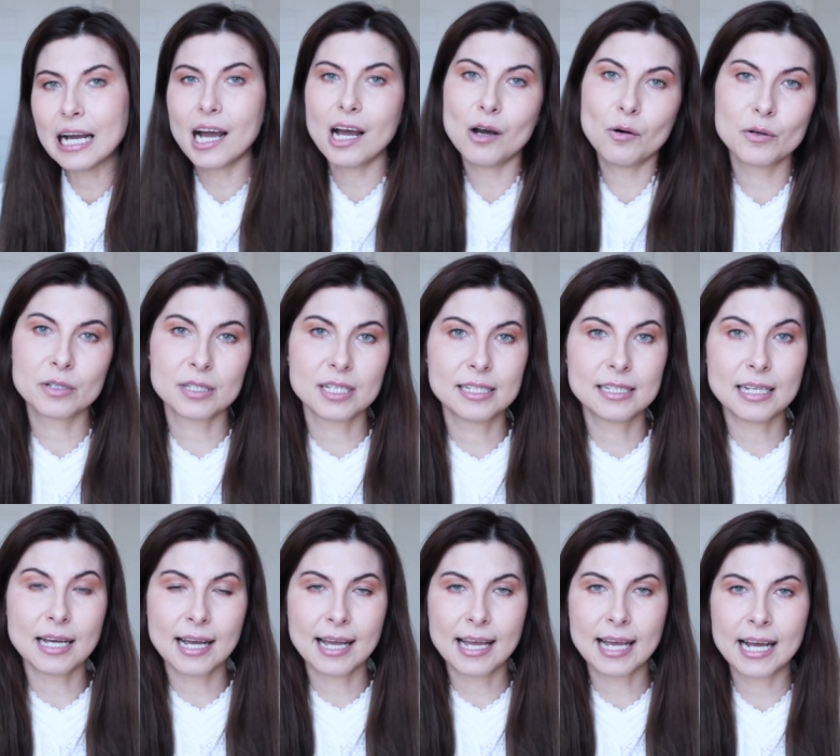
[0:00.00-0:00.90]
I wasn't.
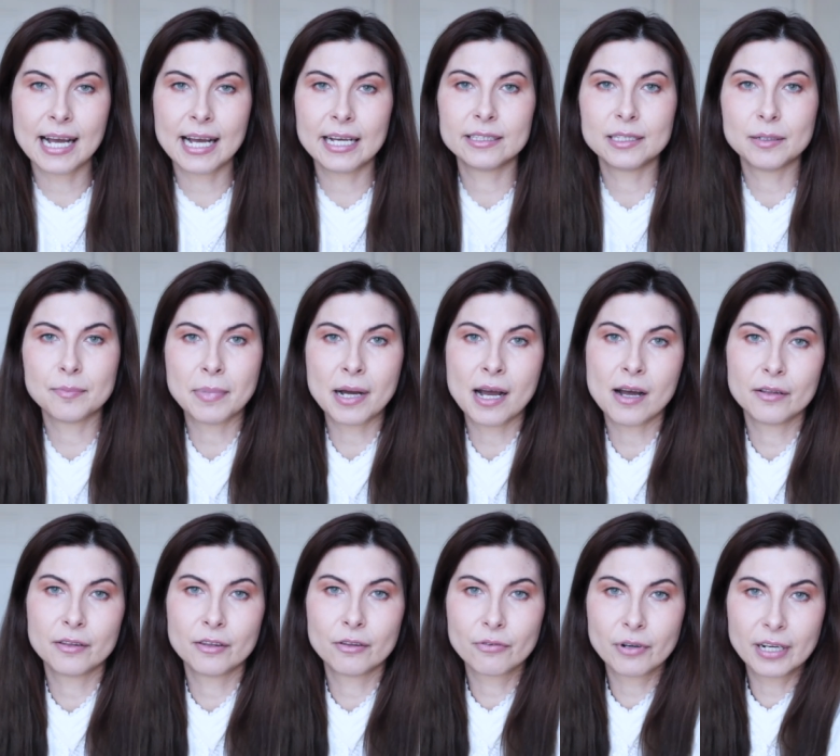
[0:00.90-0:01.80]
I had
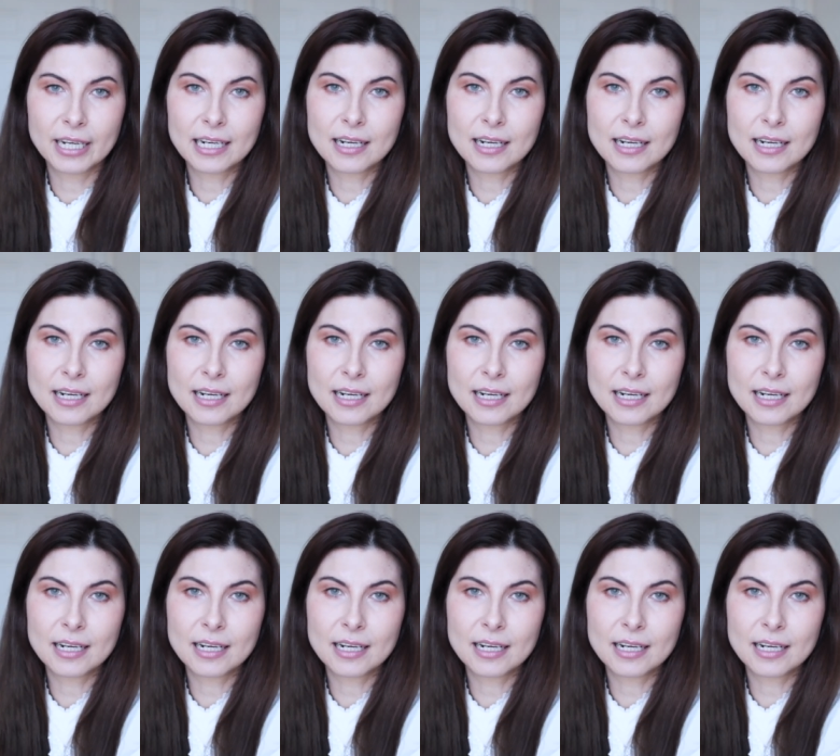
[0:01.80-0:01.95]
about three